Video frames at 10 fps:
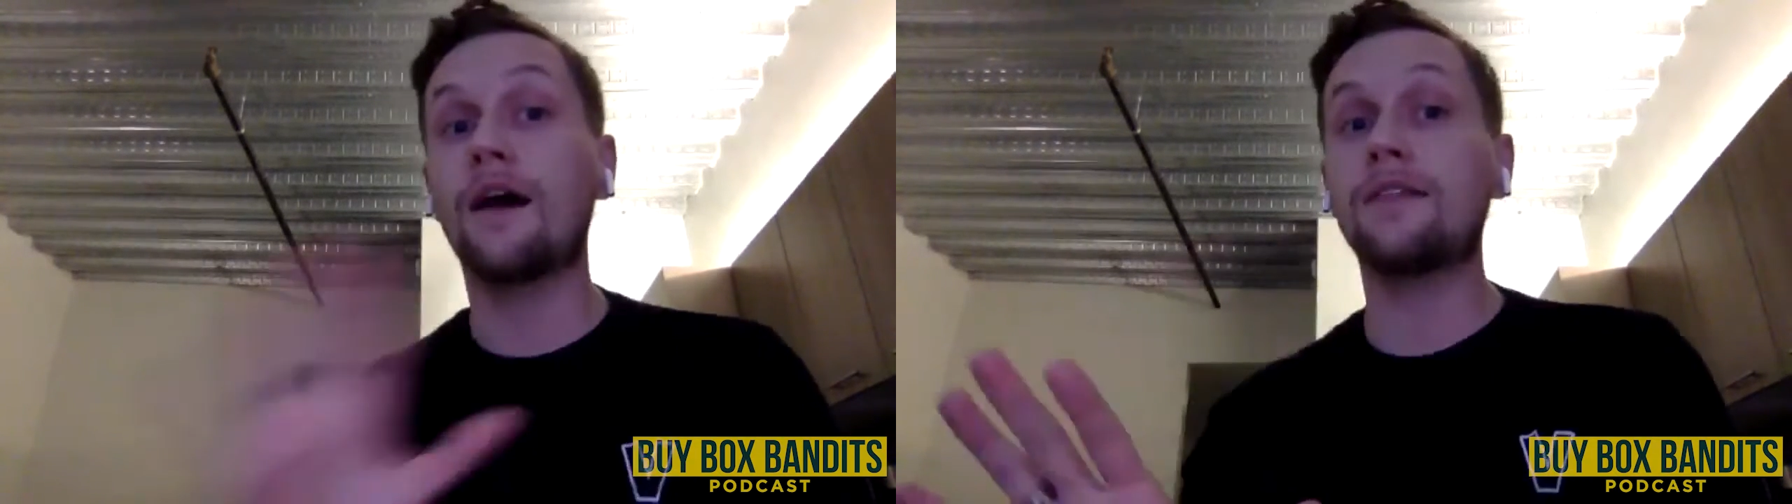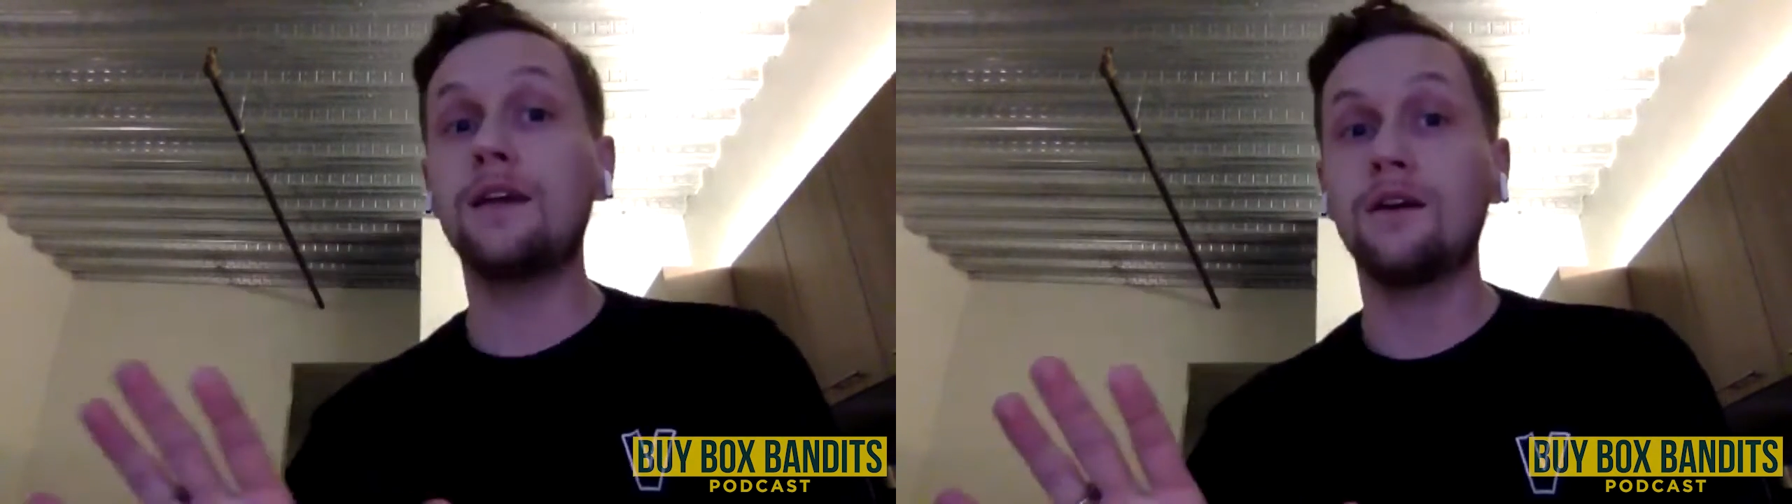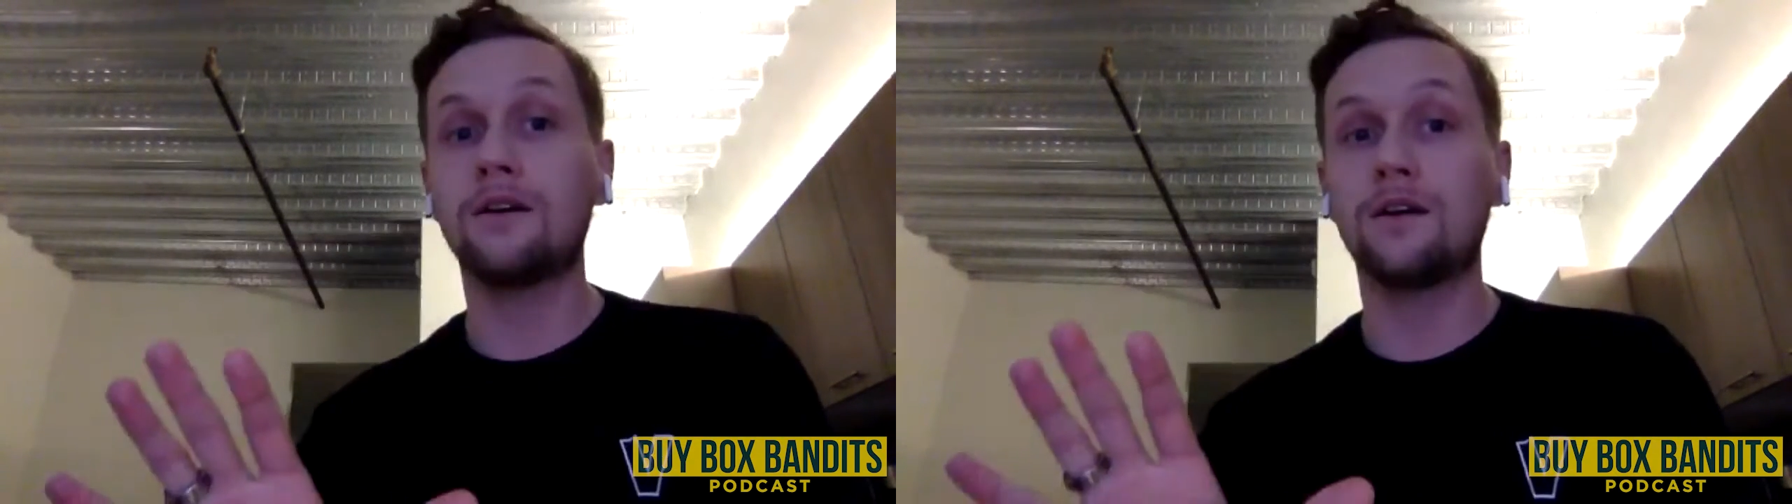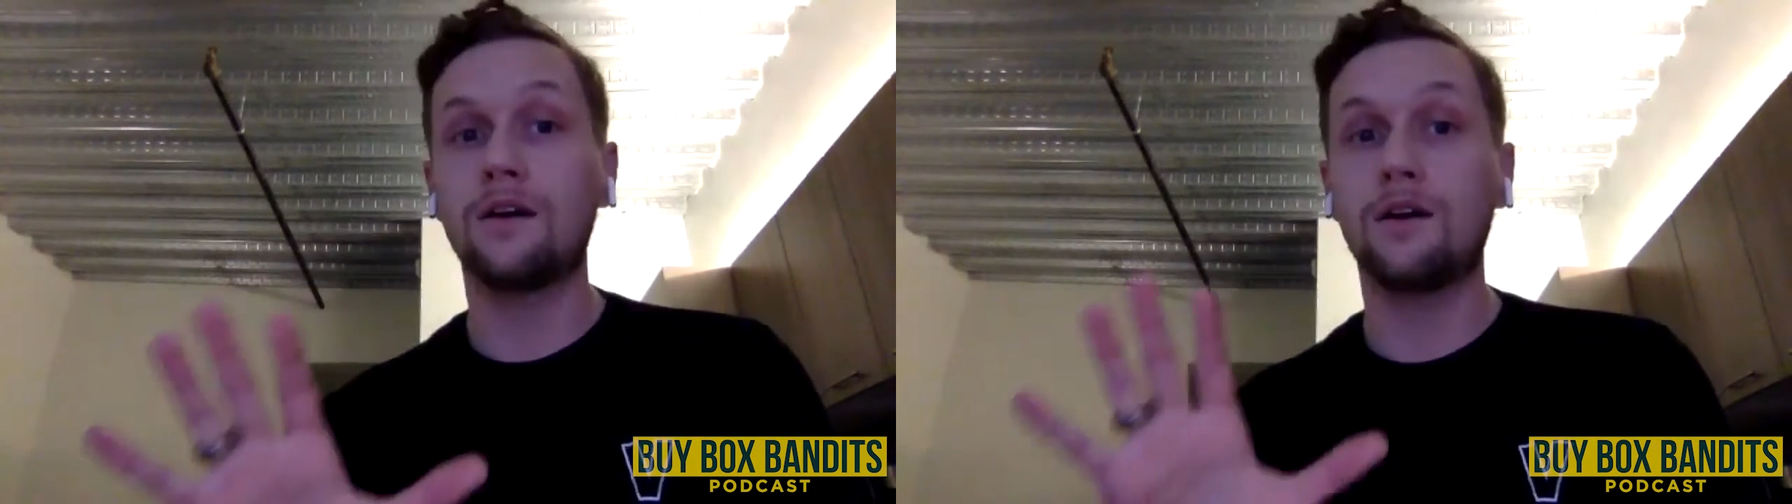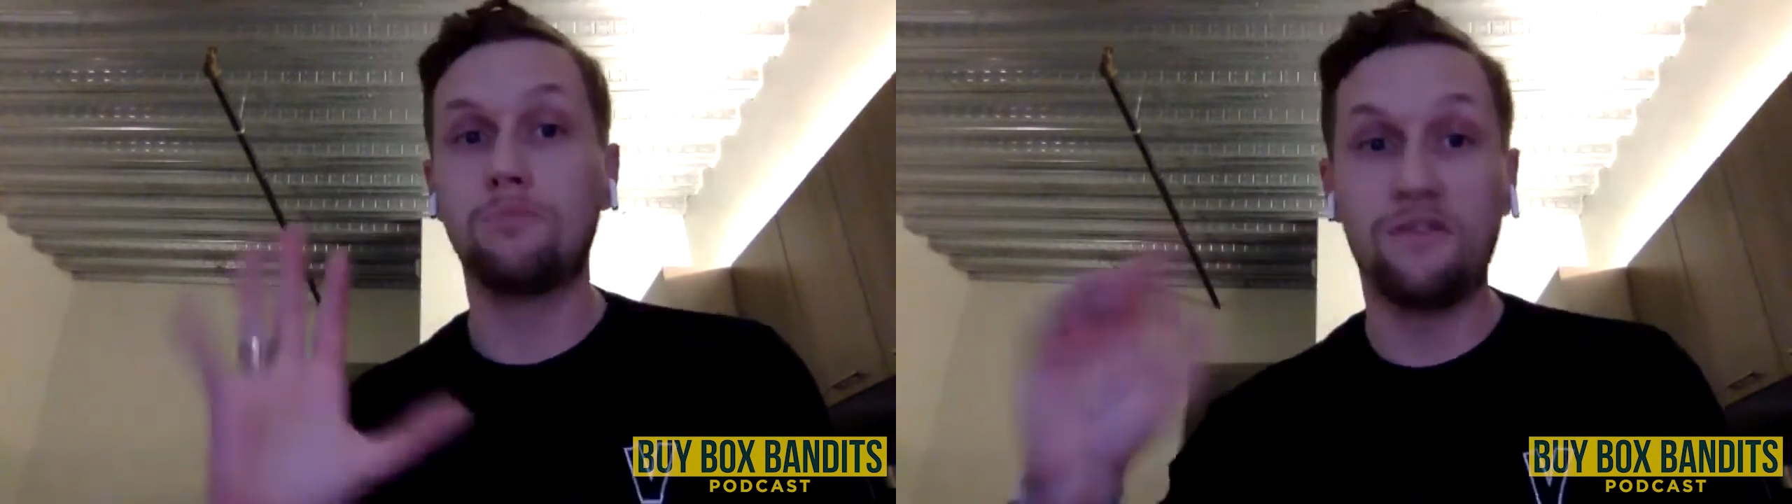nothing
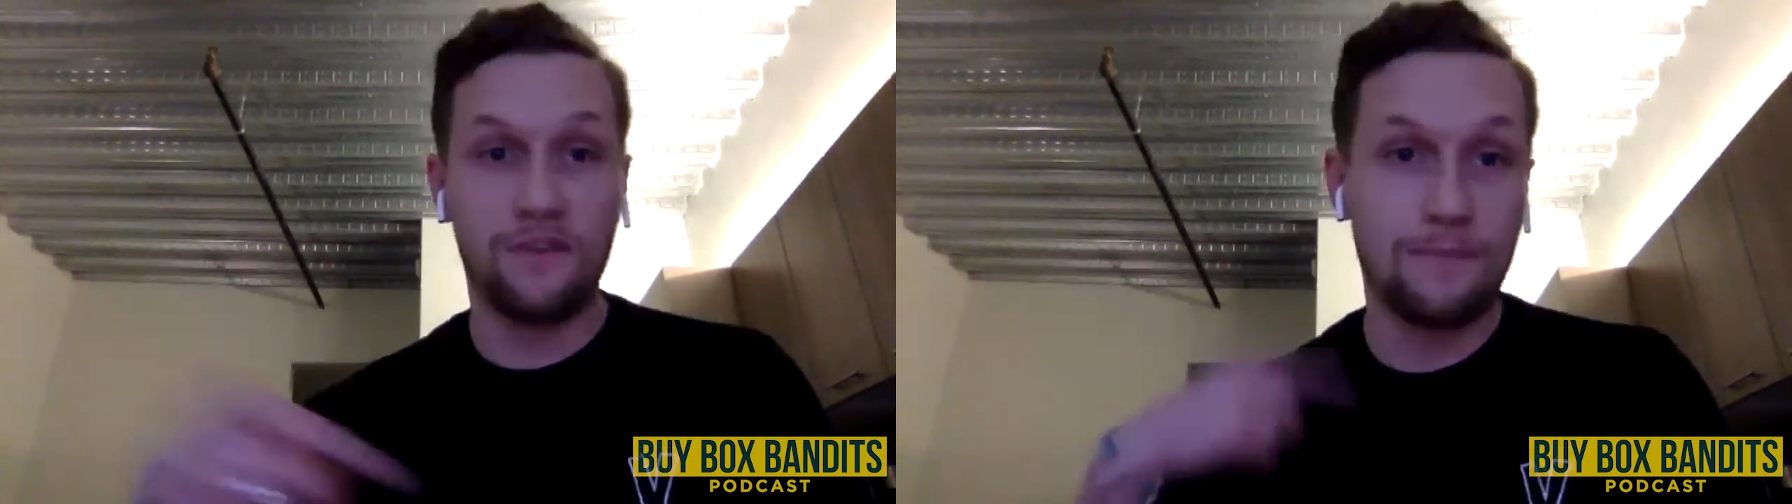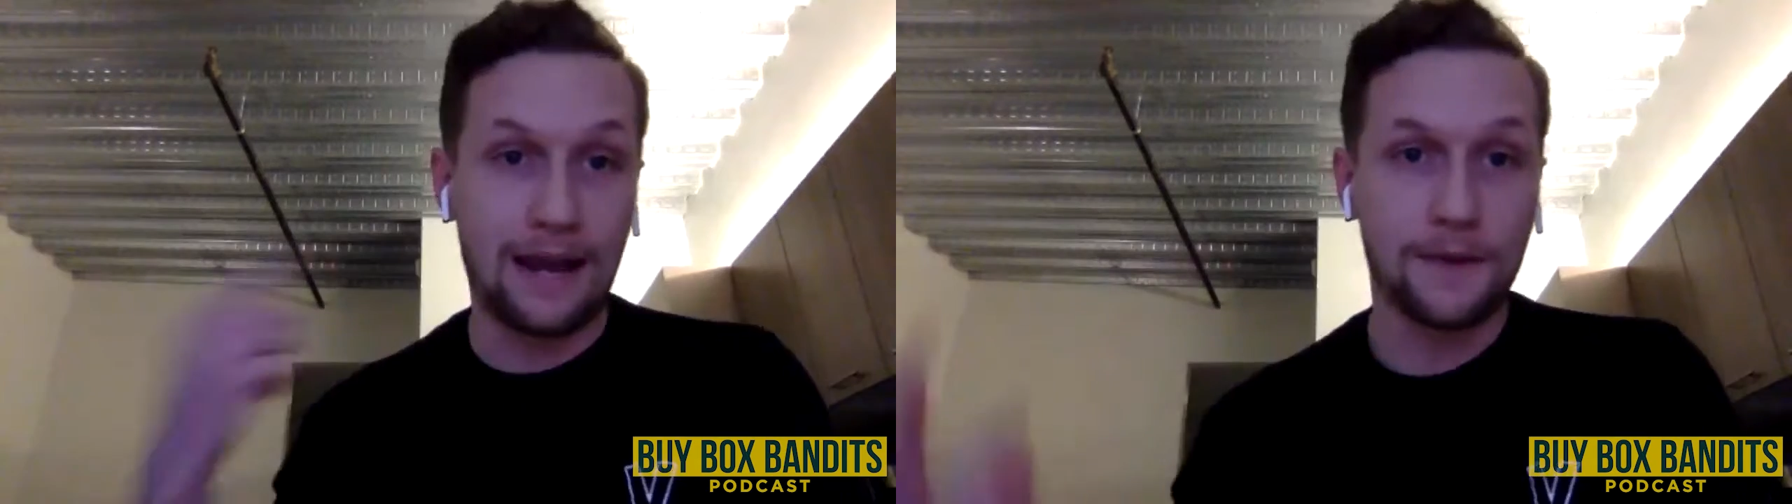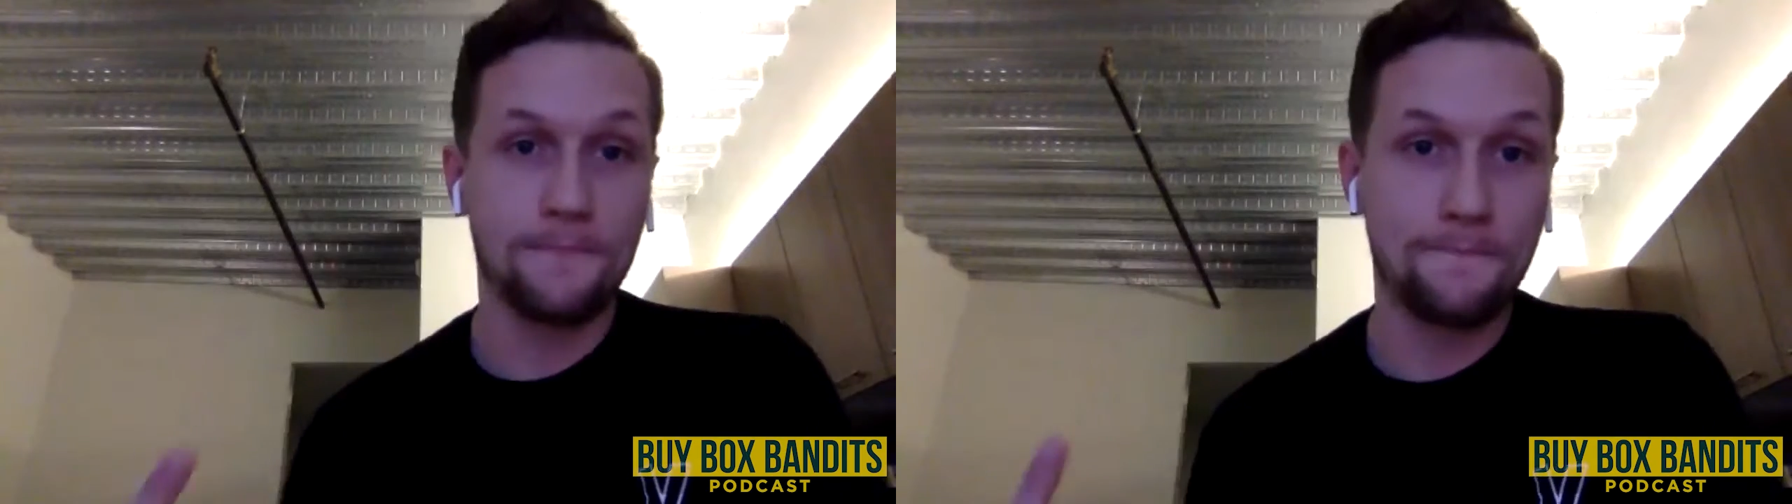but feedback.